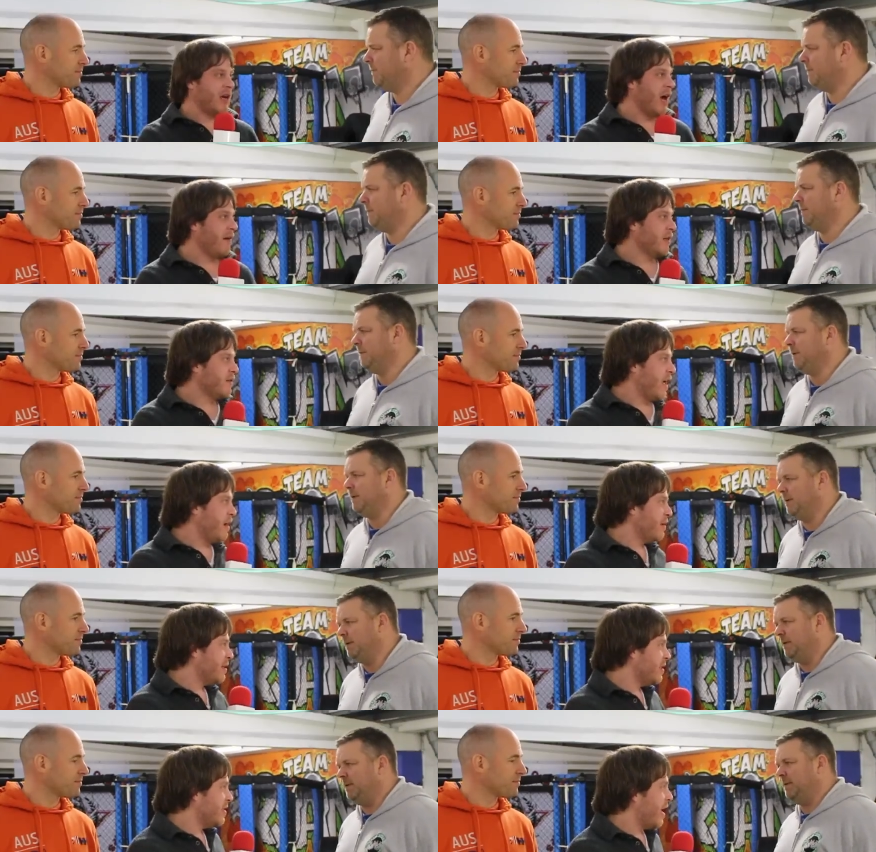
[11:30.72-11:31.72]
Speaker 1: Calvin has
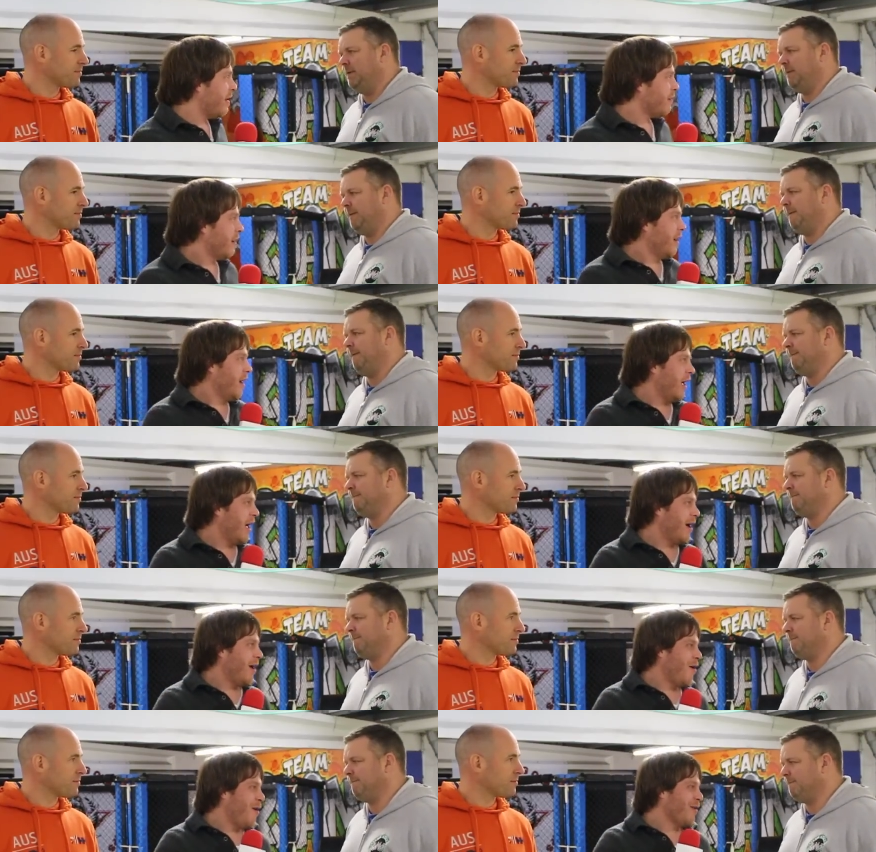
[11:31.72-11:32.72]
famously said it, uh,
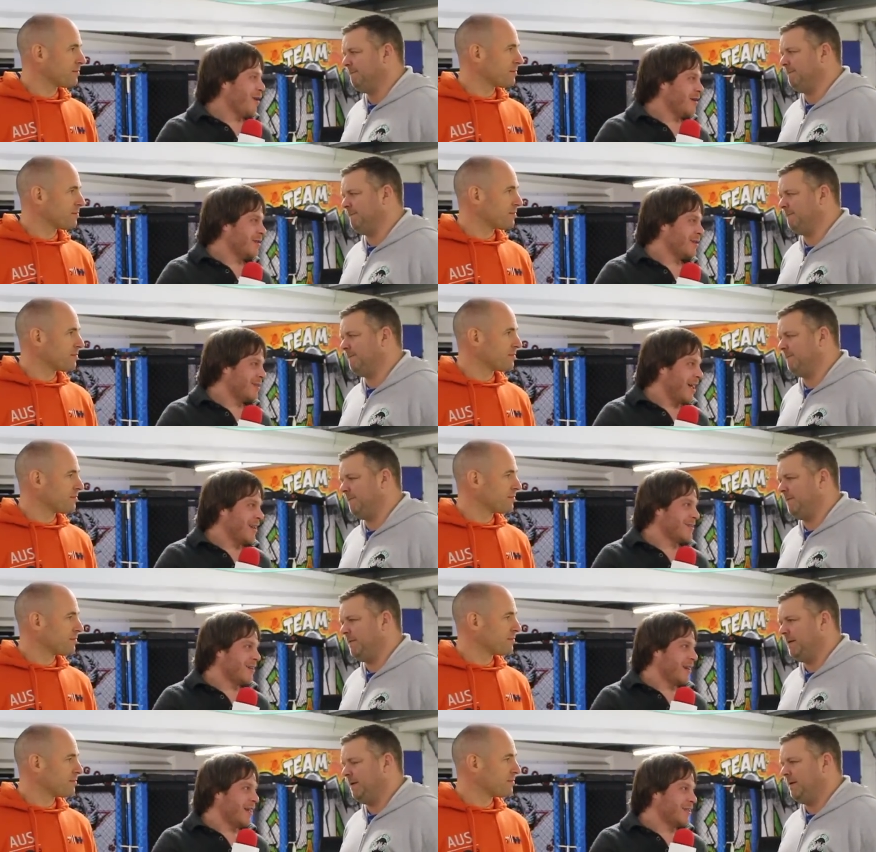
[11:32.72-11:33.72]
an overnight
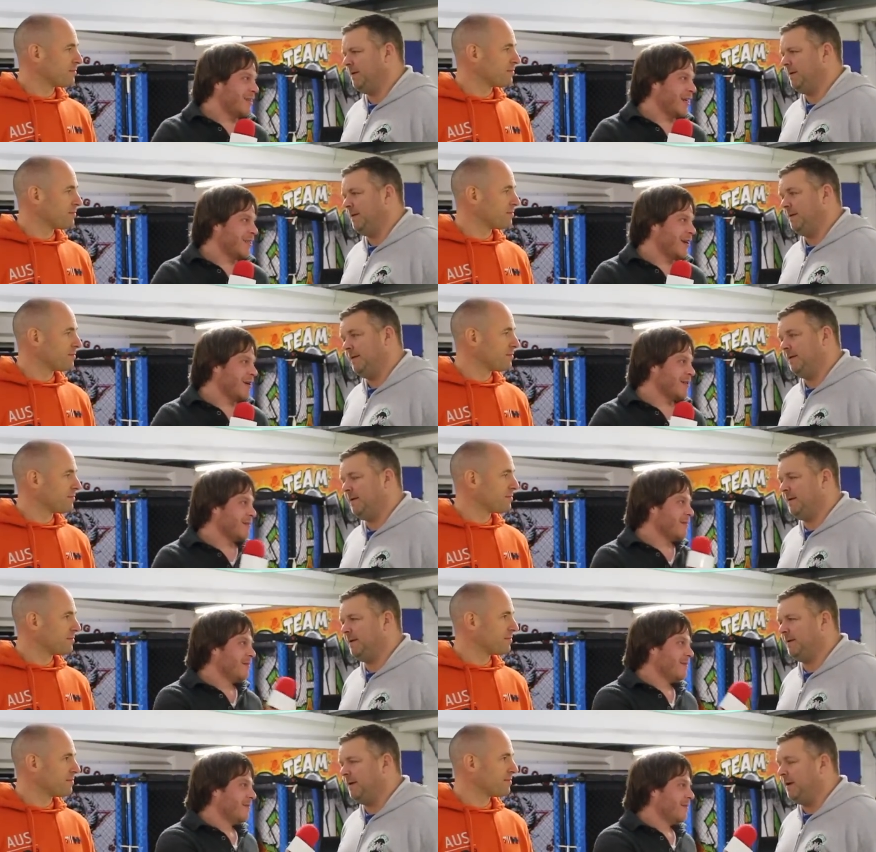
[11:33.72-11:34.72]
success in, in six years
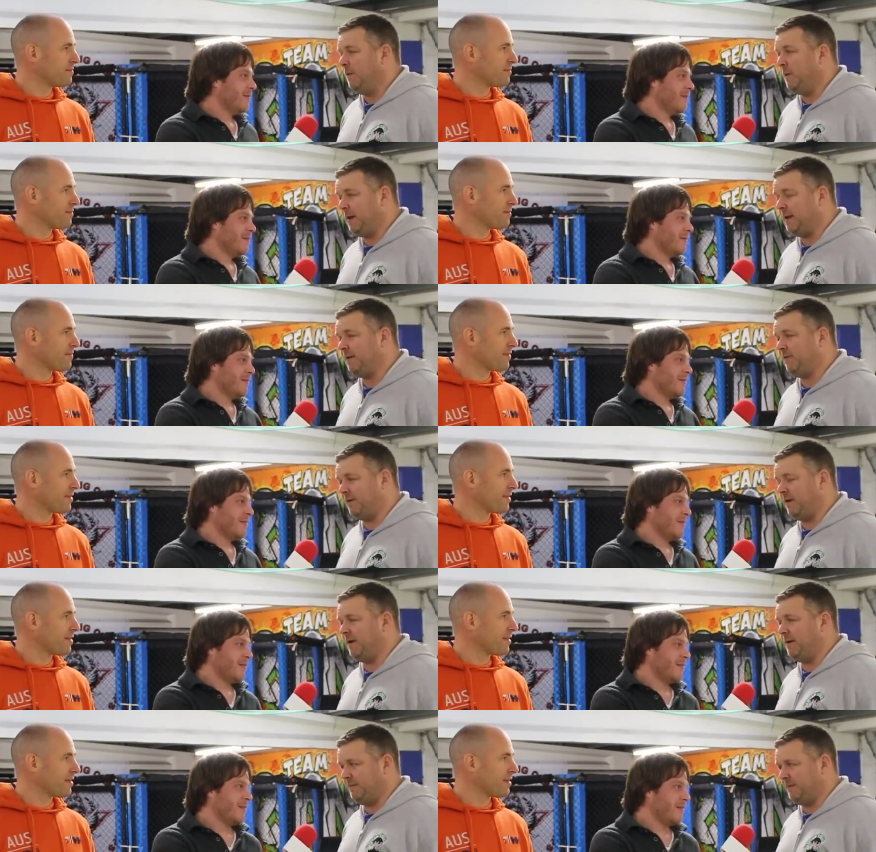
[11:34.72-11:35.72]
Speaker 2: well, that's
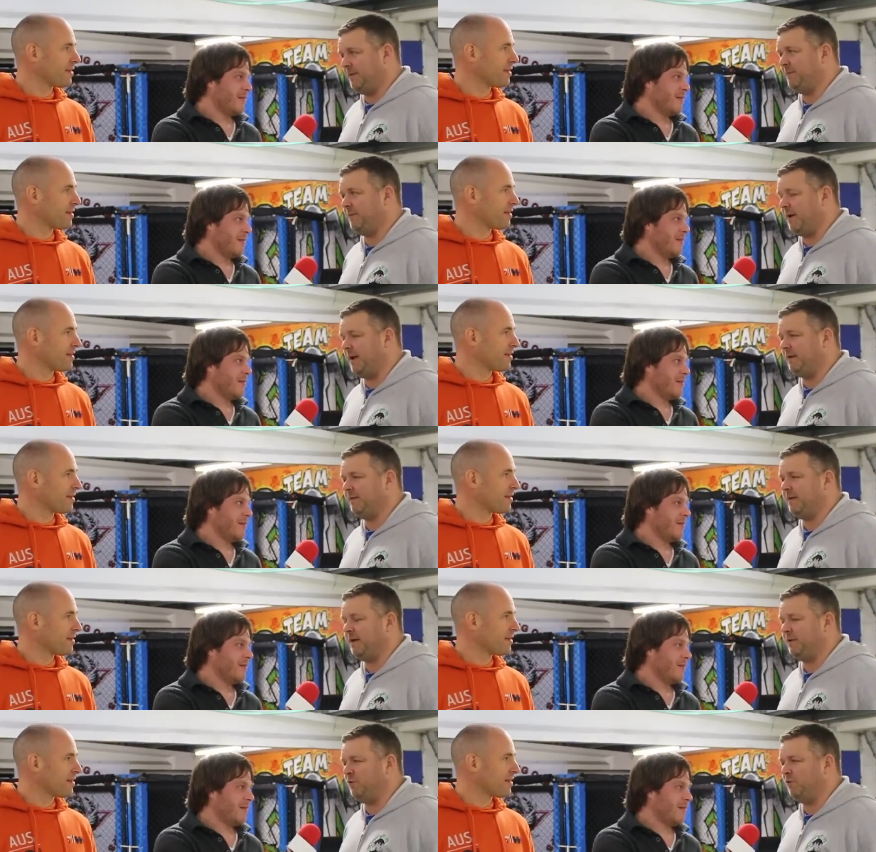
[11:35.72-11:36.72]
the, the I had to
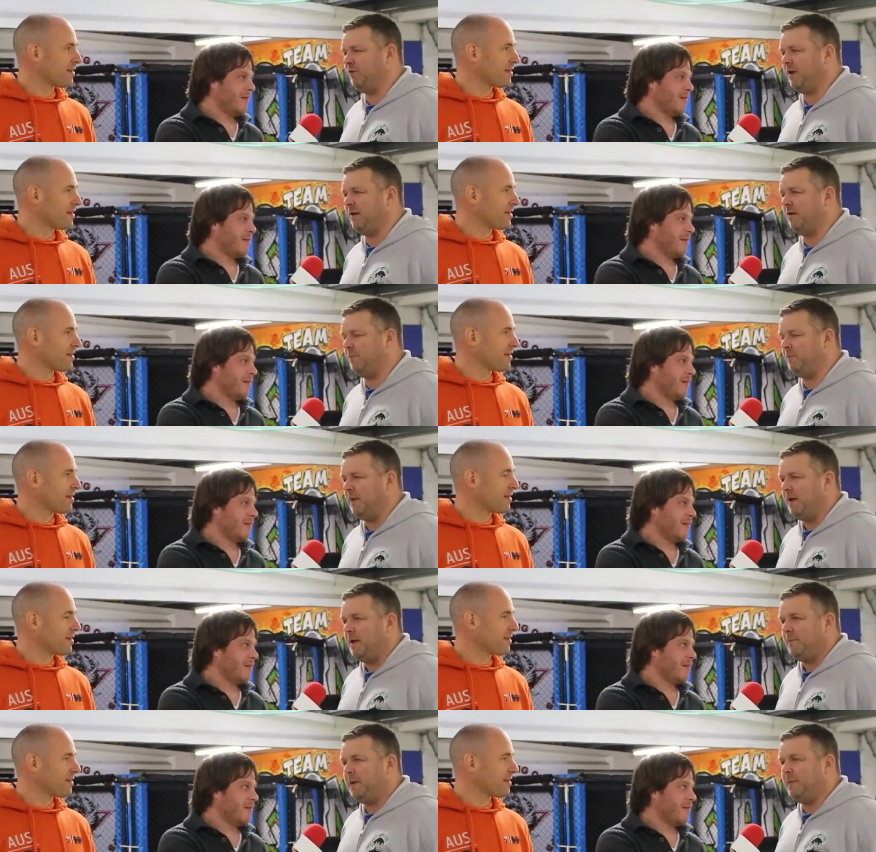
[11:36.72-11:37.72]
say that the Gus earlier on.
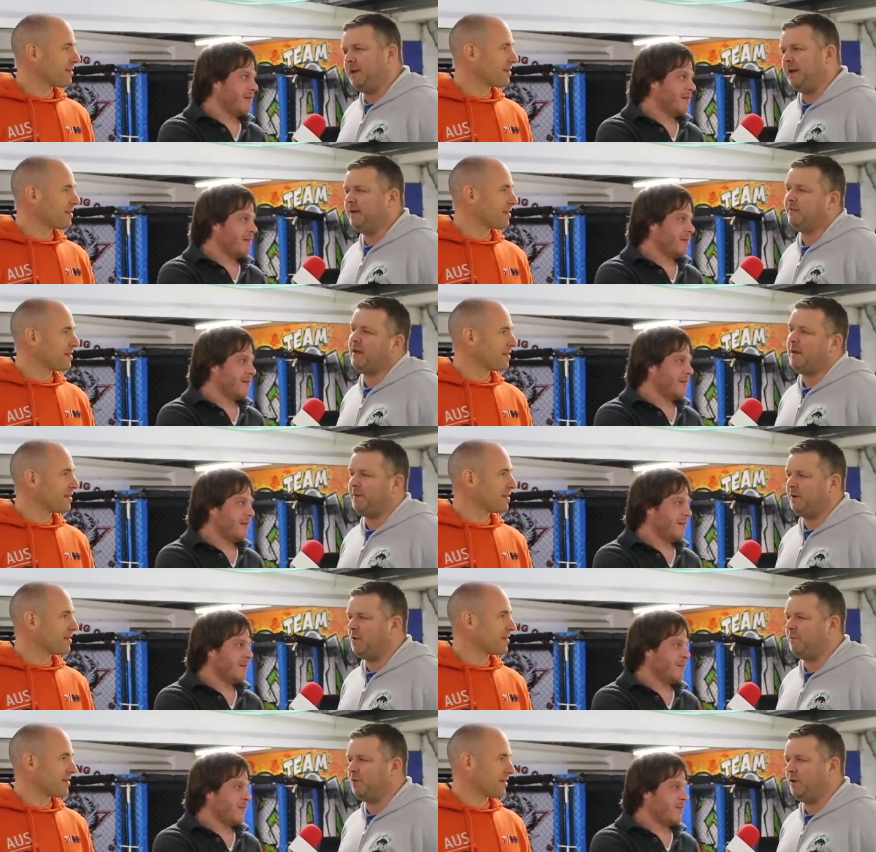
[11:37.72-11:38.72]
People think this
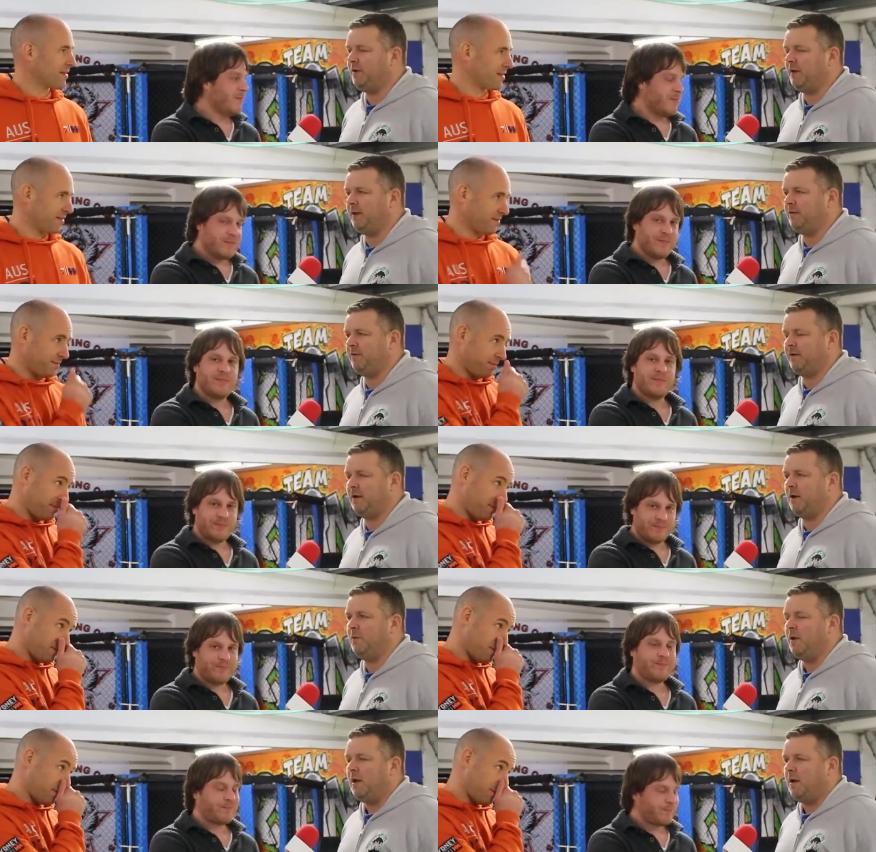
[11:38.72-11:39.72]
happened overnight. Think you
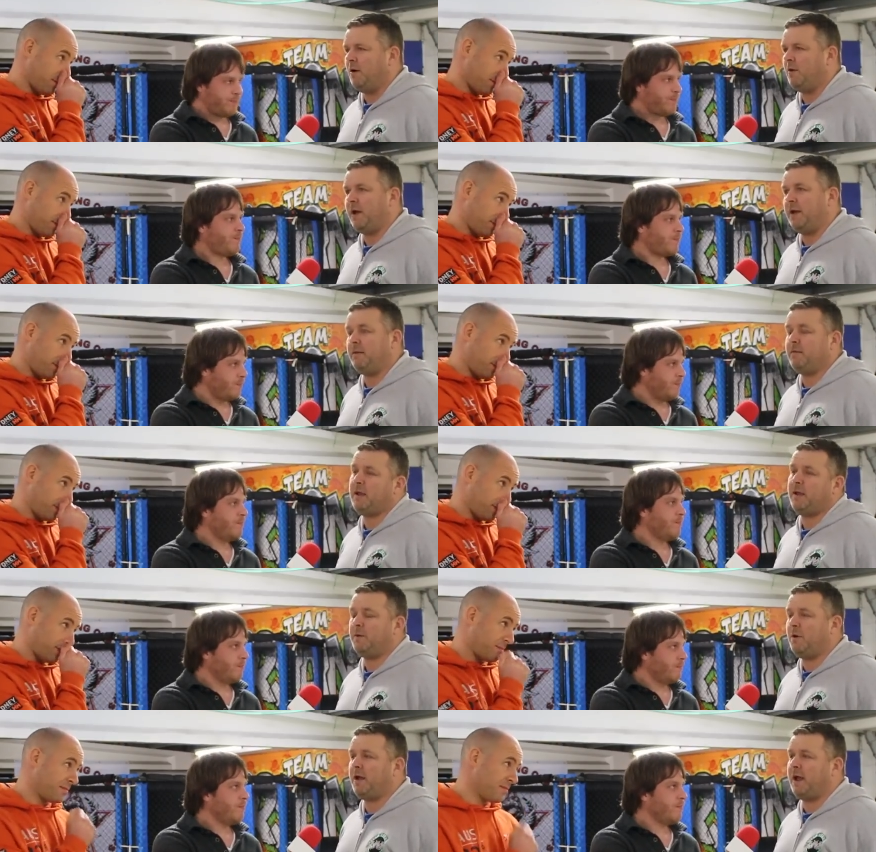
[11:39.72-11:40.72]
know, okay, you're on